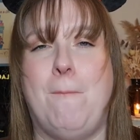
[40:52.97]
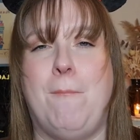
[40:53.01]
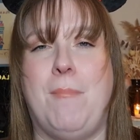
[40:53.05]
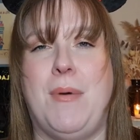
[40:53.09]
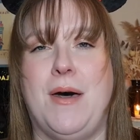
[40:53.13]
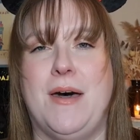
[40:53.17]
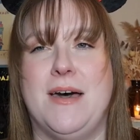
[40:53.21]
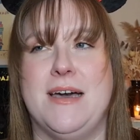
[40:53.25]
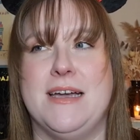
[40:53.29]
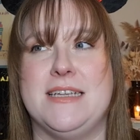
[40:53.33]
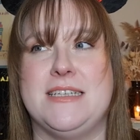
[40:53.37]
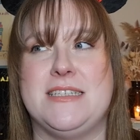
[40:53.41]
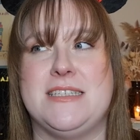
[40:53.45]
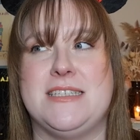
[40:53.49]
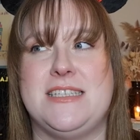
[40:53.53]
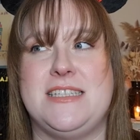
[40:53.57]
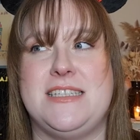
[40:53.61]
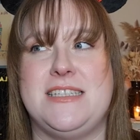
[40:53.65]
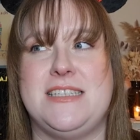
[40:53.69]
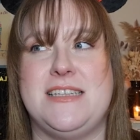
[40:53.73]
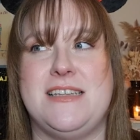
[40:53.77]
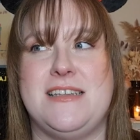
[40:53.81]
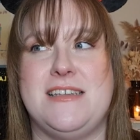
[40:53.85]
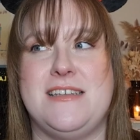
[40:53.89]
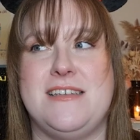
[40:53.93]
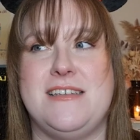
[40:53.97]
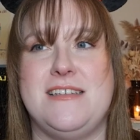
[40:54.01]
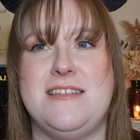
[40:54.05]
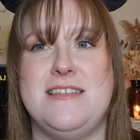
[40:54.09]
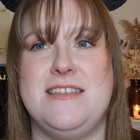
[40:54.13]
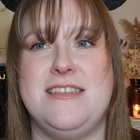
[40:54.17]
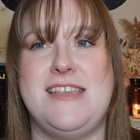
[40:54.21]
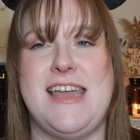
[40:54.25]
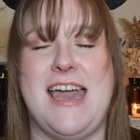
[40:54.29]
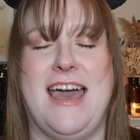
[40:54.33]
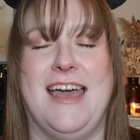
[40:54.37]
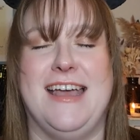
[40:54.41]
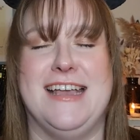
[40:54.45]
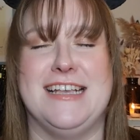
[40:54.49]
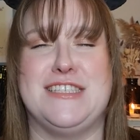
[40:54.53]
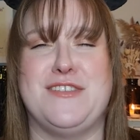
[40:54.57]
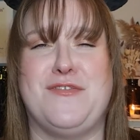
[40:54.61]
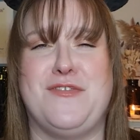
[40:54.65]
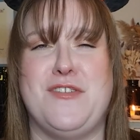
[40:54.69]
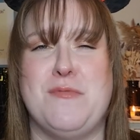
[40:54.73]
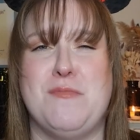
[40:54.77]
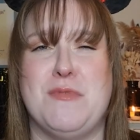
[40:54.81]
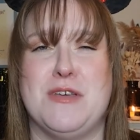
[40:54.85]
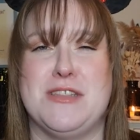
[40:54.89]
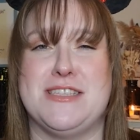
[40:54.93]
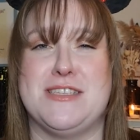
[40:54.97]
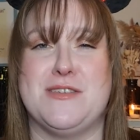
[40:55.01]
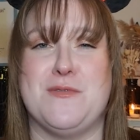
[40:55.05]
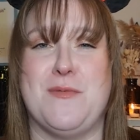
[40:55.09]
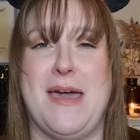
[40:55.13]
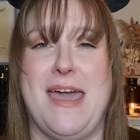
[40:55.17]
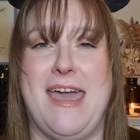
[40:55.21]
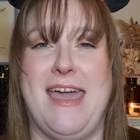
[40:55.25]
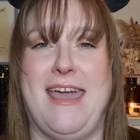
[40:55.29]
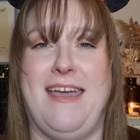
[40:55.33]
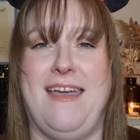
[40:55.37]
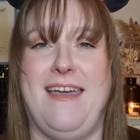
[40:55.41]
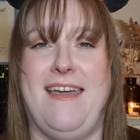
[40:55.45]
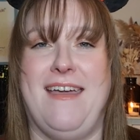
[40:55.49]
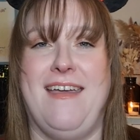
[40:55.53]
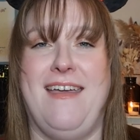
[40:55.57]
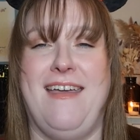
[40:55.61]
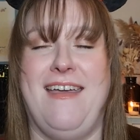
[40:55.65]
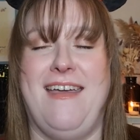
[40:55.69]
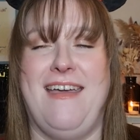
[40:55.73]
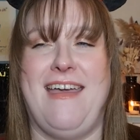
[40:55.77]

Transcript: But yeah, it's a few months away.